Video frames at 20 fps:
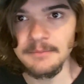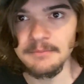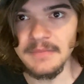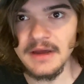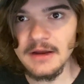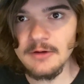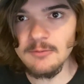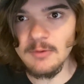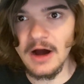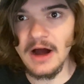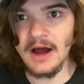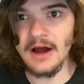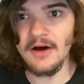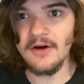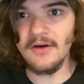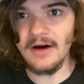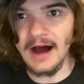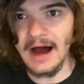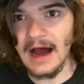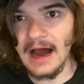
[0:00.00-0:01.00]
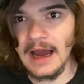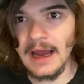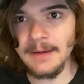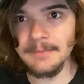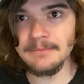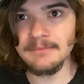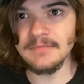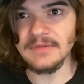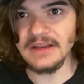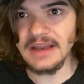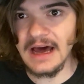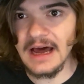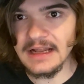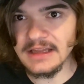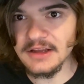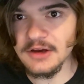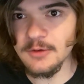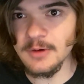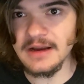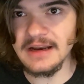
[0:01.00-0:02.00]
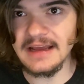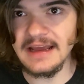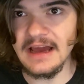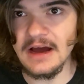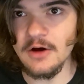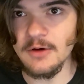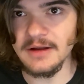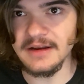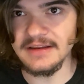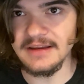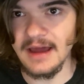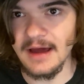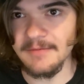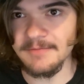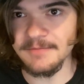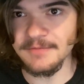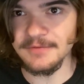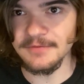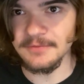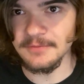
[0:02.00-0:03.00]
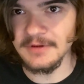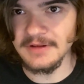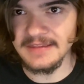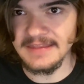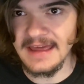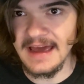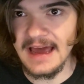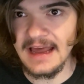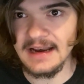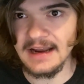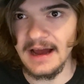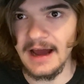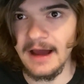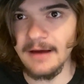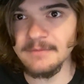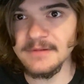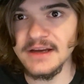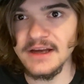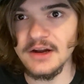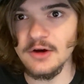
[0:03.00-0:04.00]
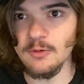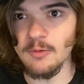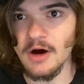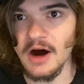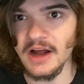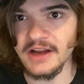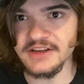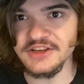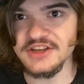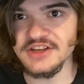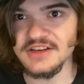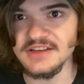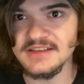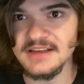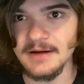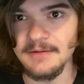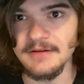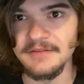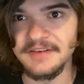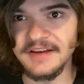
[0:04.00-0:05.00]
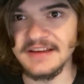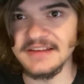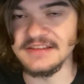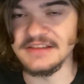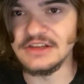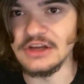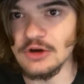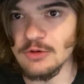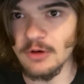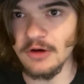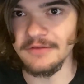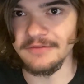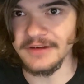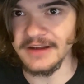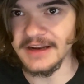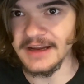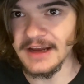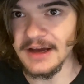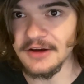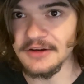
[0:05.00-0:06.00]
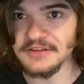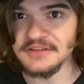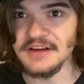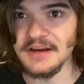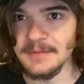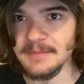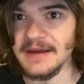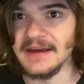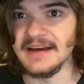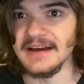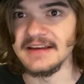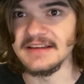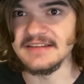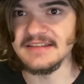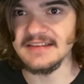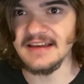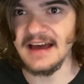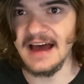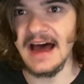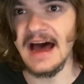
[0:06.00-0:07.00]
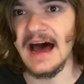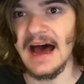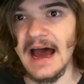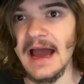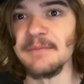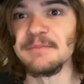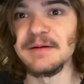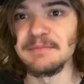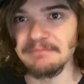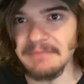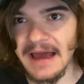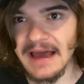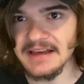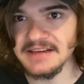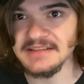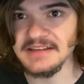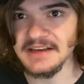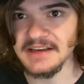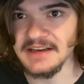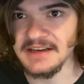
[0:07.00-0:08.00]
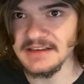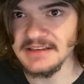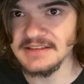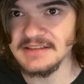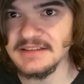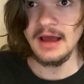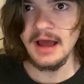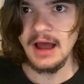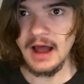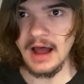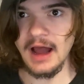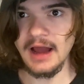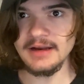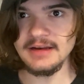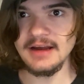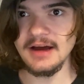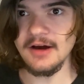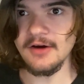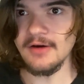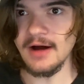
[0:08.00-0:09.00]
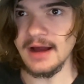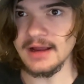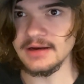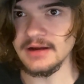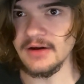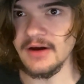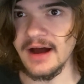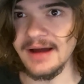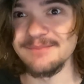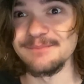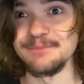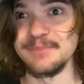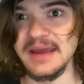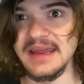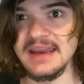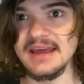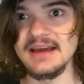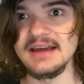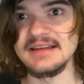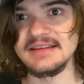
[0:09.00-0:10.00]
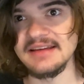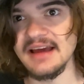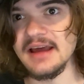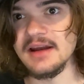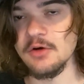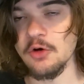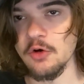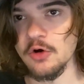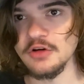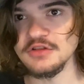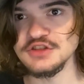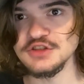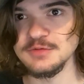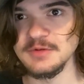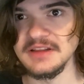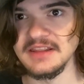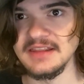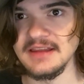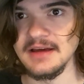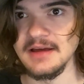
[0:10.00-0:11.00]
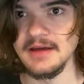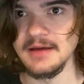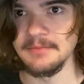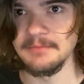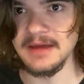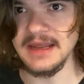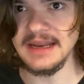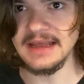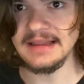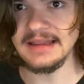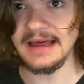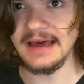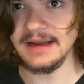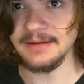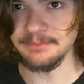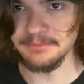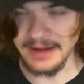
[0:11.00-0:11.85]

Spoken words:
Meanwhile, I'm not going to go in depth with that. I'm gonna watch some of his newer videos because I'm a masochist. I know, I'm beating a dead horse with the mini lad